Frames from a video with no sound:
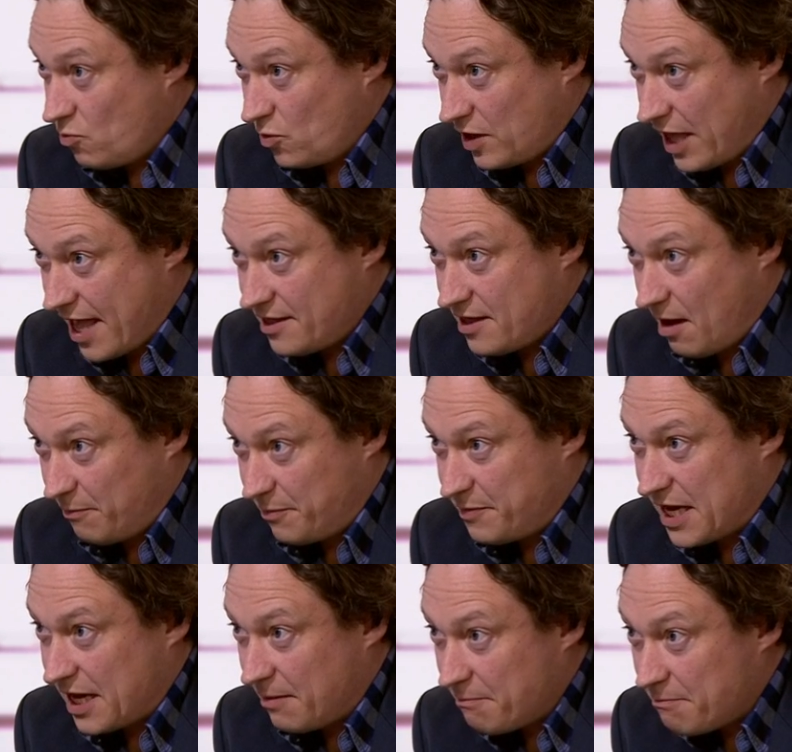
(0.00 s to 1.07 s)
will end up
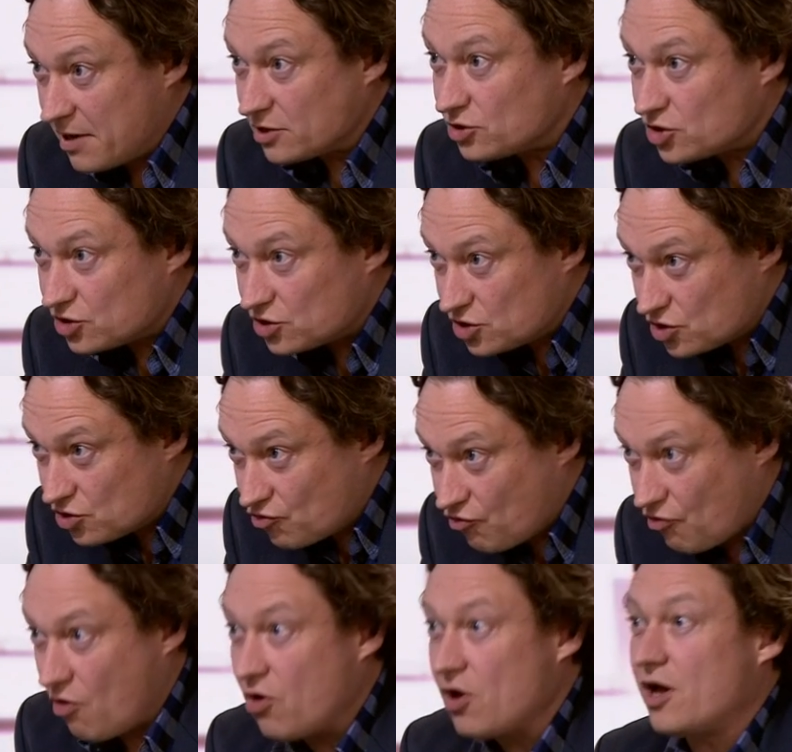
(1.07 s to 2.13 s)
being a much
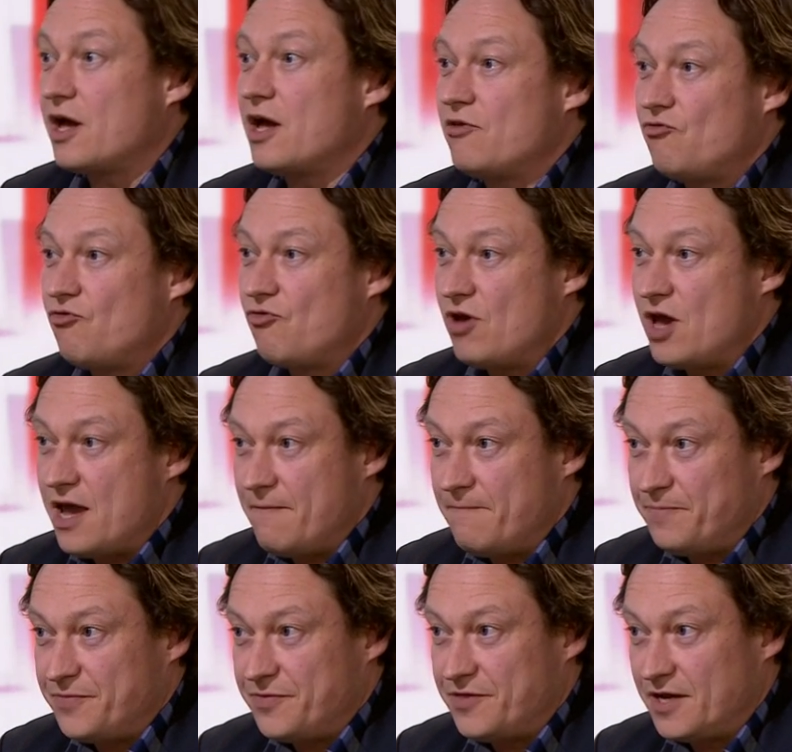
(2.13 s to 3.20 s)
stronger country
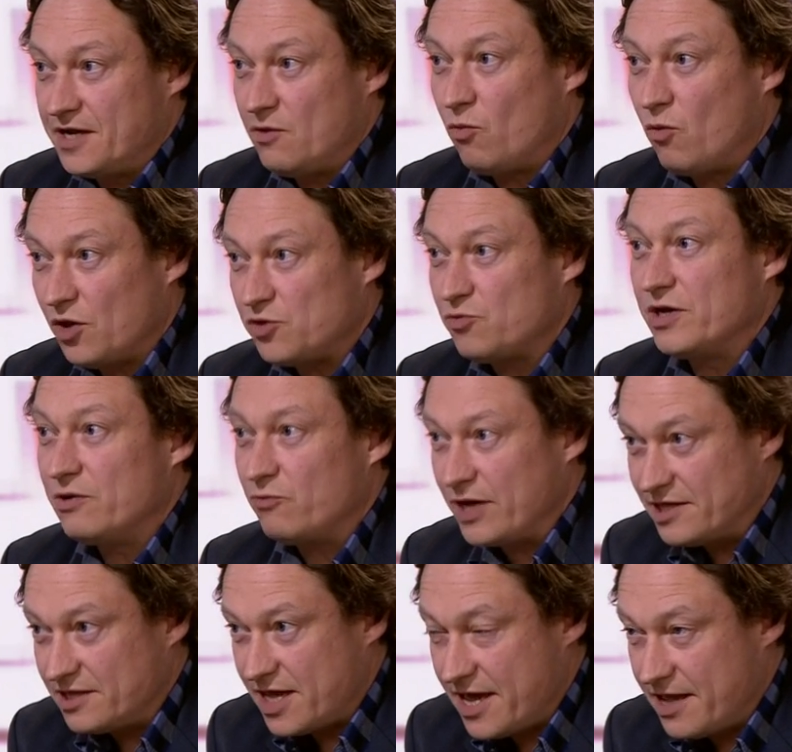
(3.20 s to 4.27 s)
than it was when it
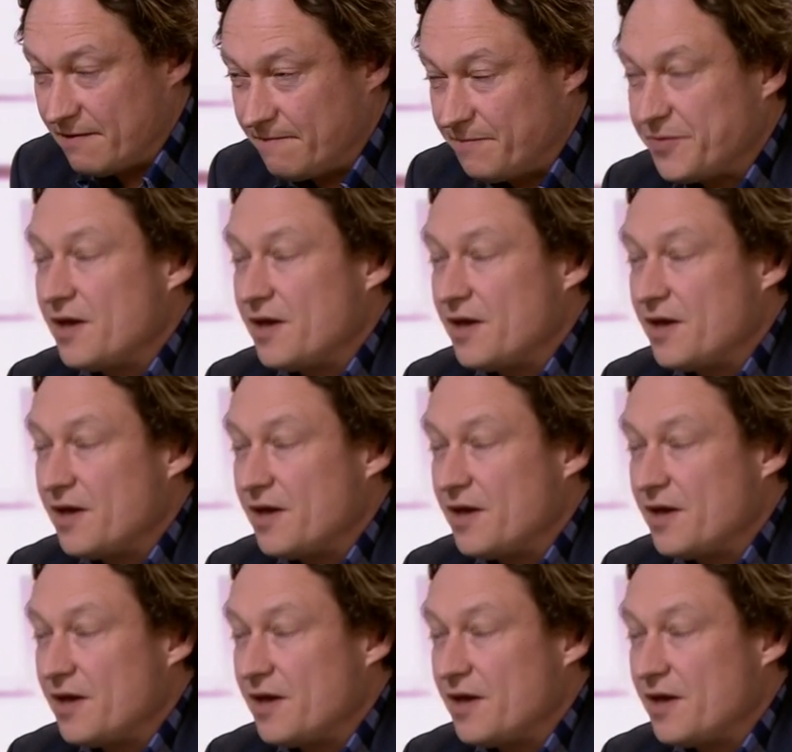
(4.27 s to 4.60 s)
went in.